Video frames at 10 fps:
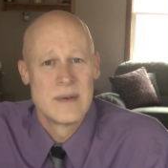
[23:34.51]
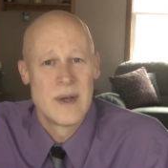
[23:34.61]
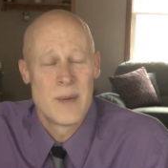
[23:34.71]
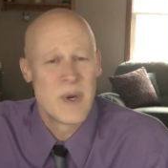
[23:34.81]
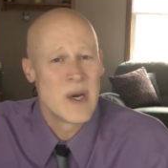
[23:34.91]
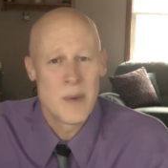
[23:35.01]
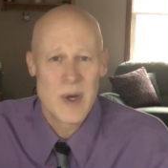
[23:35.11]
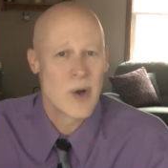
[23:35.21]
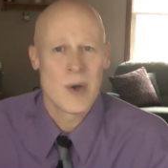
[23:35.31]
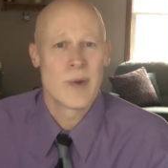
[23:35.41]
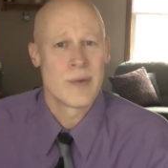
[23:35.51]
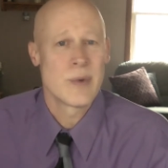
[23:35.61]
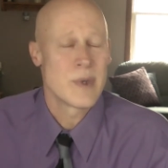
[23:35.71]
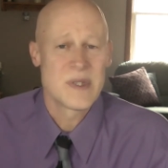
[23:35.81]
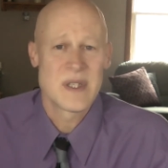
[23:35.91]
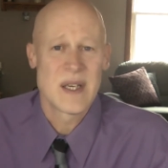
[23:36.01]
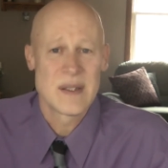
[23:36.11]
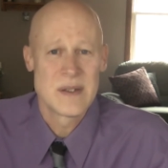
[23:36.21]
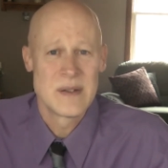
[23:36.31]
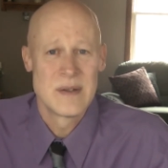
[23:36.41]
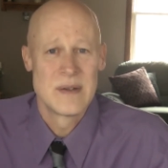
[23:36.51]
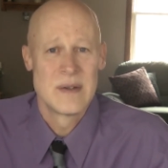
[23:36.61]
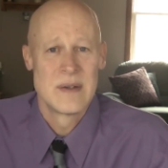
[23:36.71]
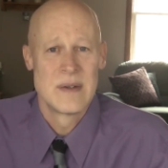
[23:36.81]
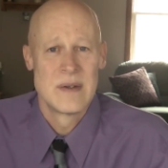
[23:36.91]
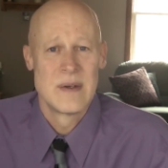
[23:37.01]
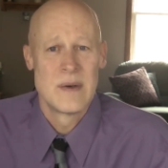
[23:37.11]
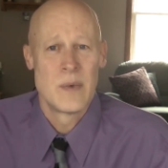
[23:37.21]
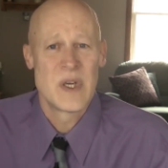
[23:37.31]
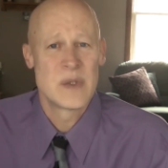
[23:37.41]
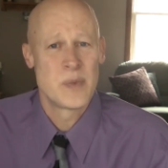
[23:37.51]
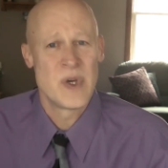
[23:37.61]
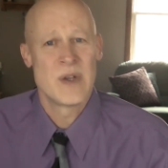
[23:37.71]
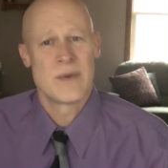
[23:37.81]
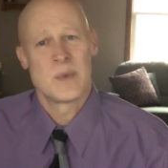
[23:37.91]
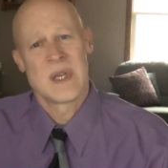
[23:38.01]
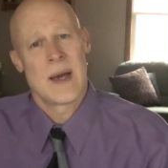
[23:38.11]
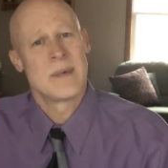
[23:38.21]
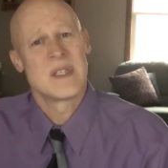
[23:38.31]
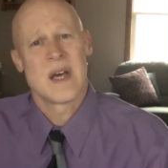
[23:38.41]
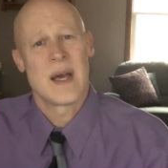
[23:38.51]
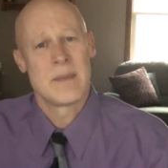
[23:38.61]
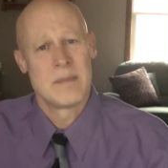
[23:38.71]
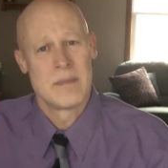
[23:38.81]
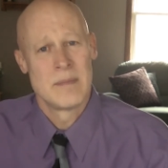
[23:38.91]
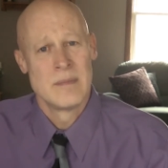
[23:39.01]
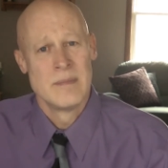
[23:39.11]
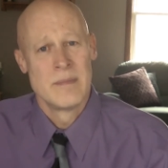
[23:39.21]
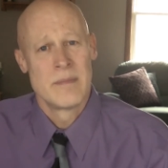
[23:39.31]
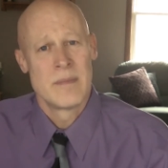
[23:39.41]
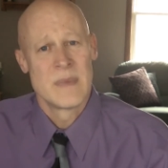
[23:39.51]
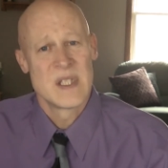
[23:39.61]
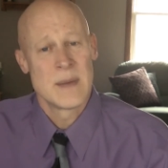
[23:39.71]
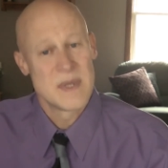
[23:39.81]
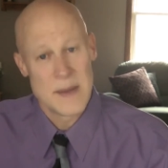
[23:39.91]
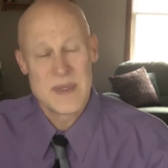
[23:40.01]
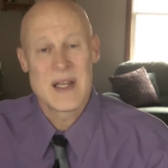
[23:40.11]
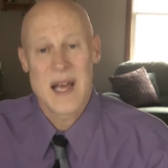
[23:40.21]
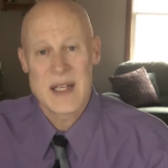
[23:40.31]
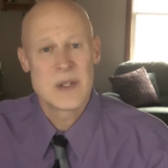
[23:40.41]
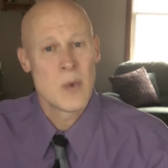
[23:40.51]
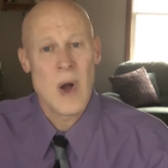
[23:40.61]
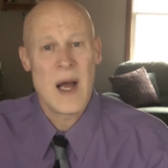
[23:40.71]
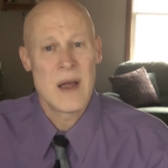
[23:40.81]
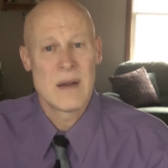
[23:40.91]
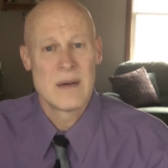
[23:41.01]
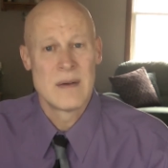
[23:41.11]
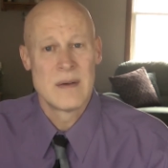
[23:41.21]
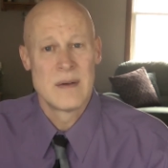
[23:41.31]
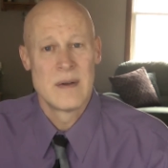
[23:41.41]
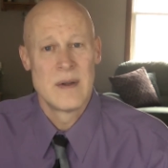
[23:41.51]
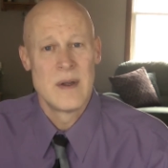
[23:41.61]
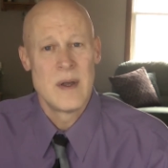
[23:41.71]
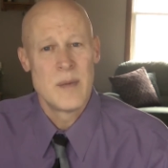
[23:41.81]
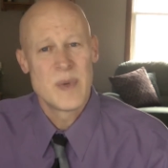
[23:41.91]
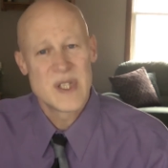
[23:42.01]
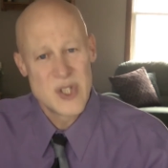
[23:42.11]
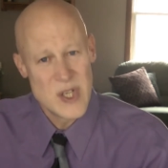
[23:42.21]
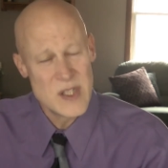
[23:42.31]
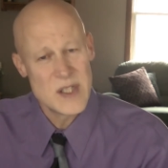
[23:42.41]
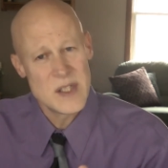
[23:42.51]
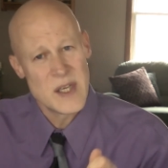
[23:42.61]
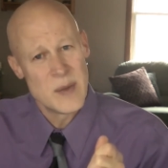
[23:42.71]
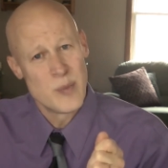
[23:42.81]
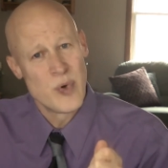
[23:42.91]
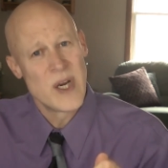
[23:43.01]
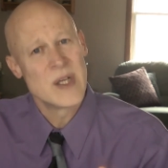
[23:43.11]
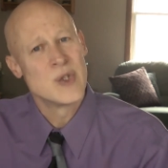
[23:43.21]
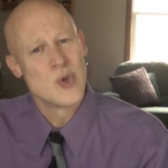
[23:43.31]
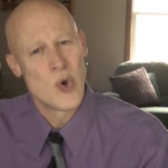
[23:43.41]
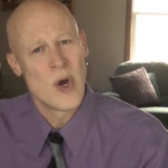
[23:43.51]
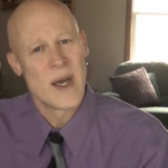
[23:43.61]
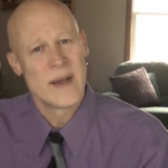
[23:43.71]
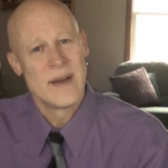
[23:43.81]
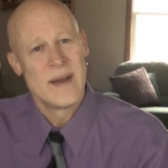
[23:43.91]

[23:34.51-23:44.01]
And we know we all go through those things. We experience from time to time. Sometimes they last a while. But Jesus can bring joy.